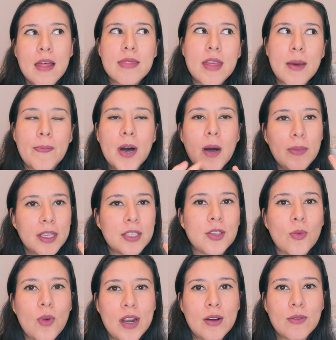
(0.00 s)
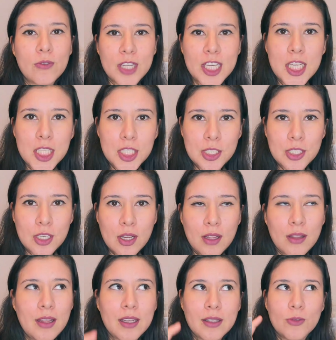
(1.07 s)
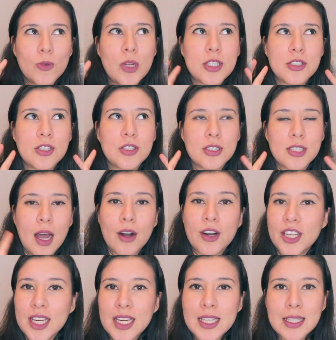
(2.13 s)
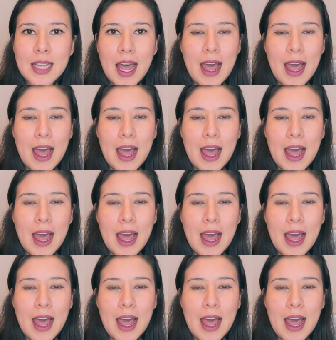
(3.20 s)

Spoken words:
the public you want to reach, like what's your target,